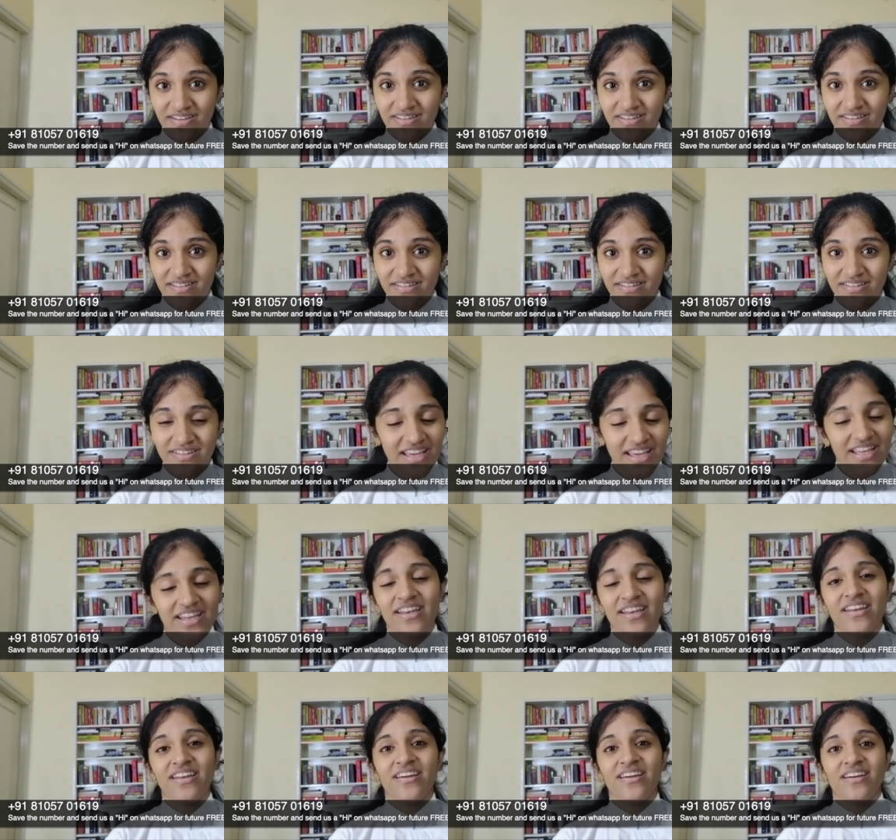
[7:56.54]

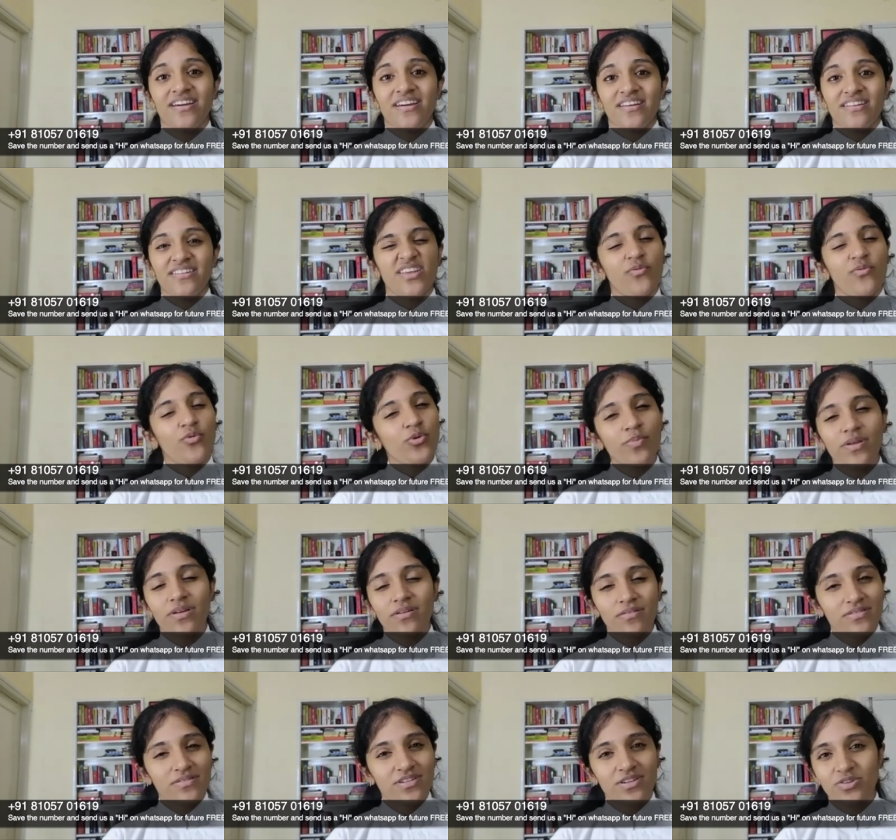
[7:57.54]
then they won't be
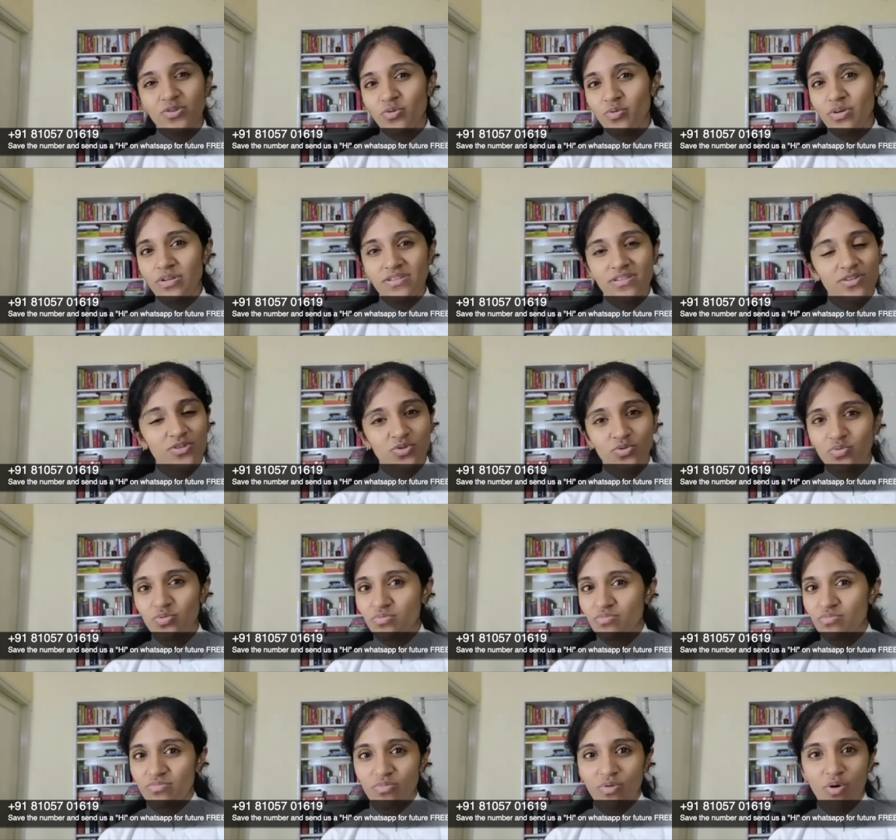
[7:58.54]
interested to listen to
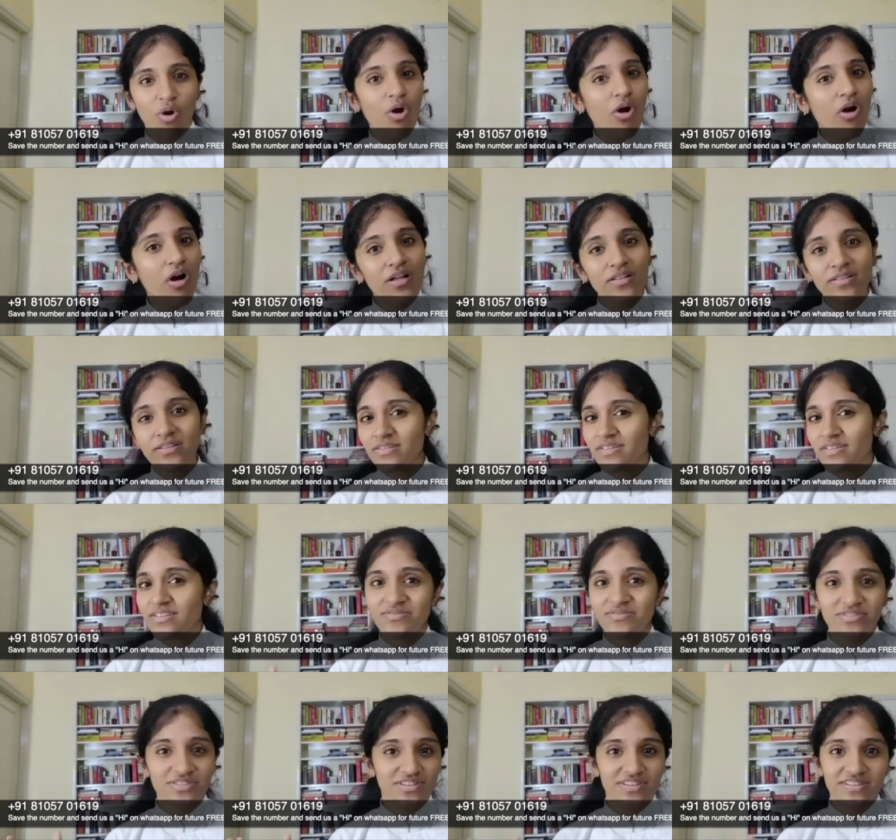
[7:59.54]
all the things
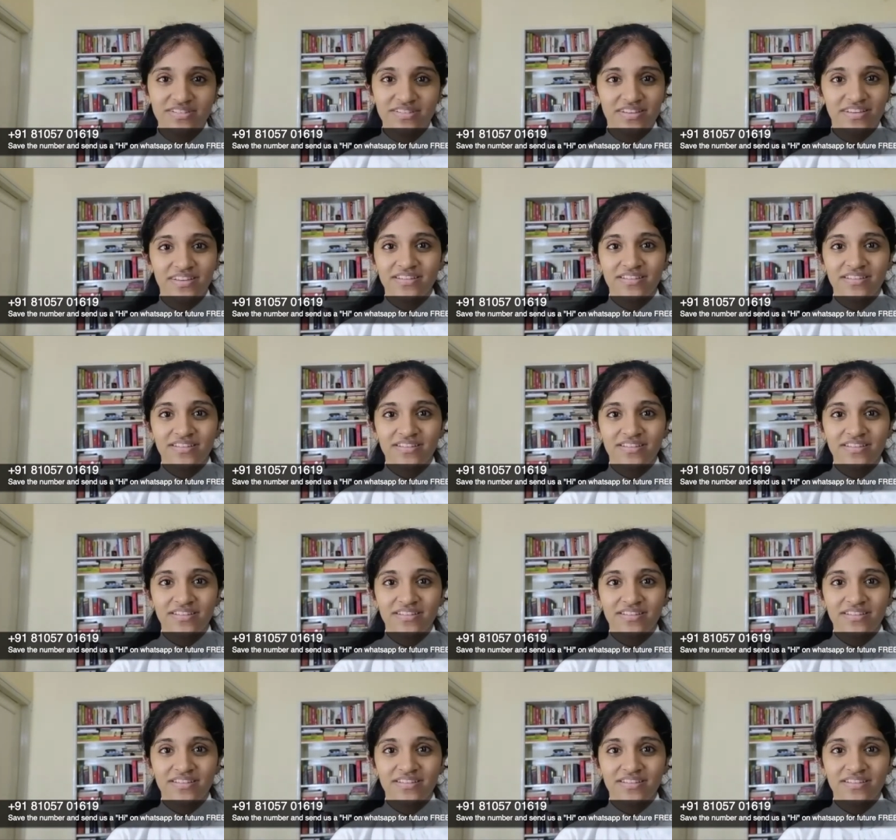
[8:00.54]
which you are saying.